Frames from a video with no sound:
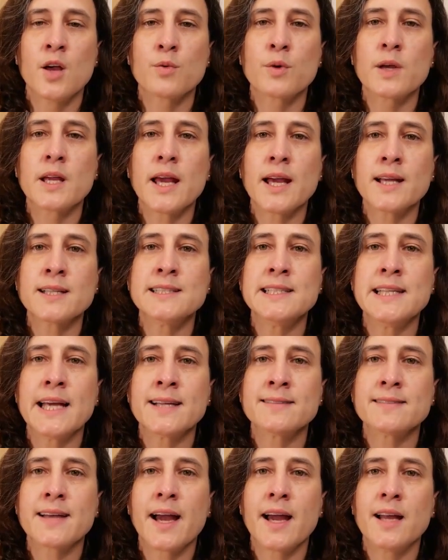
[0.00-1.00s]
Regarding
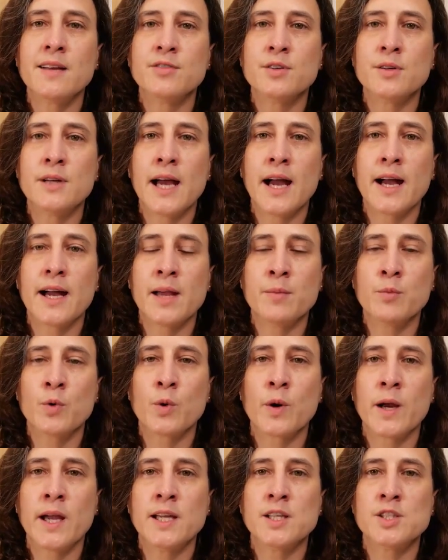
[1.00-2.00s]
intra-alveolar
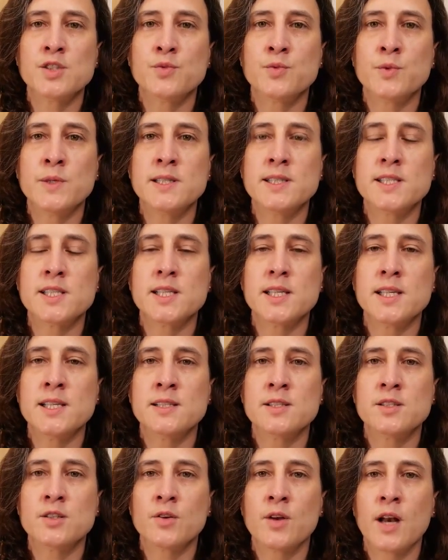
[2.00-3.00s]
hemorrhage, which
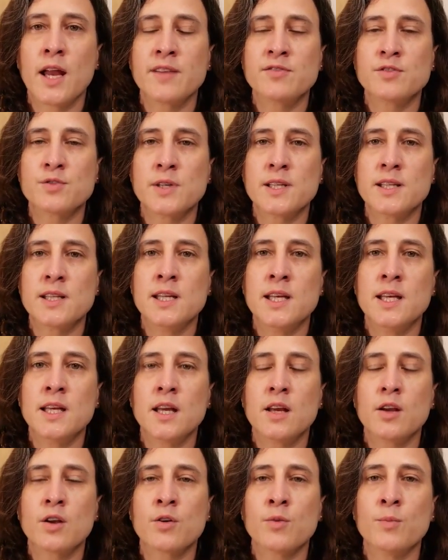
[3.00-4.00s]
is a
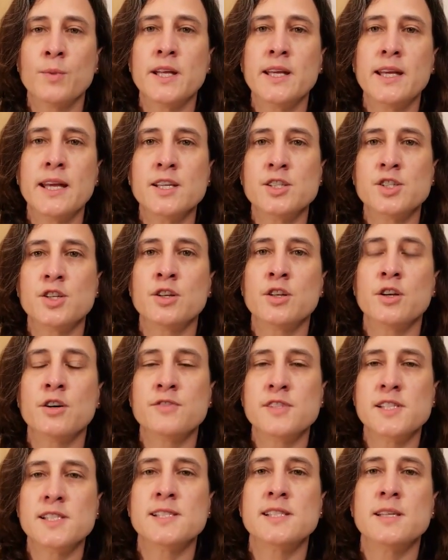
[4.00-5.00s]
life-threatening complication
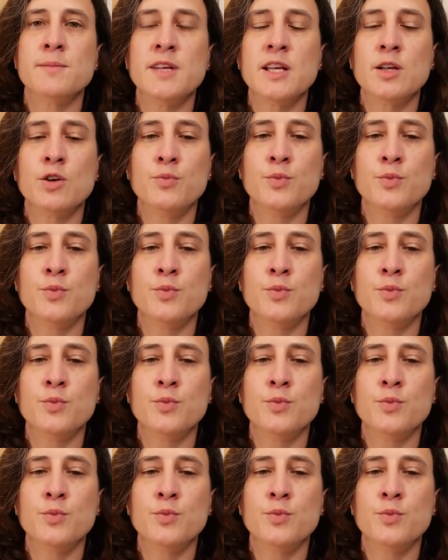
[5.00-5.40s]
of systemic